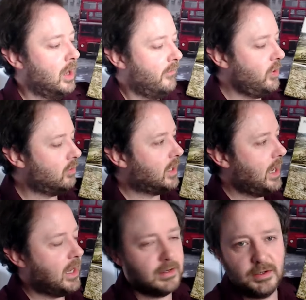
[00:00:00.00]
If you're a
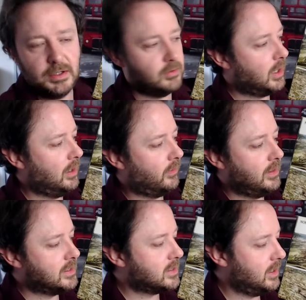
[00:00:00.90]
kid and you're looking at
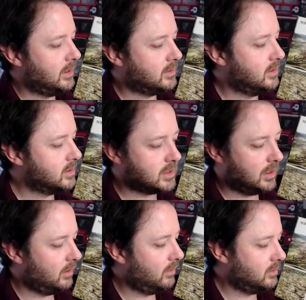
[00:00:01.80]
these things, you're just
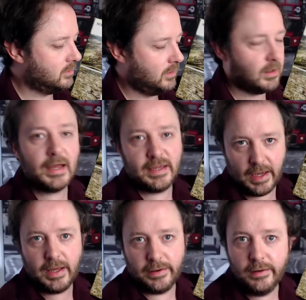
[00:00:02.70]
thinking,
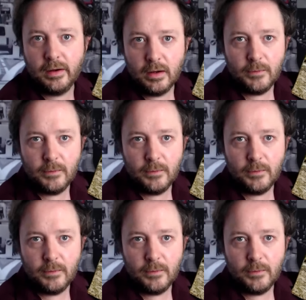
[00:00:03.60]
again,